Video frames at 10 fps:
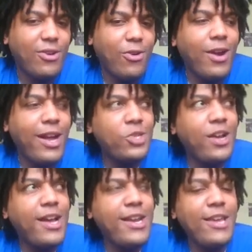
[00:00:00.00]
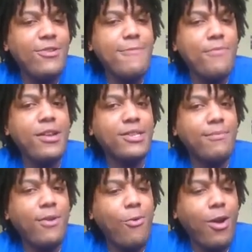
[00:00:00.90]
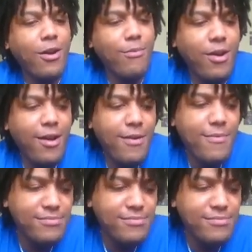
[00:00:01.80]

Or Andrade, you need to put in some more work, bro.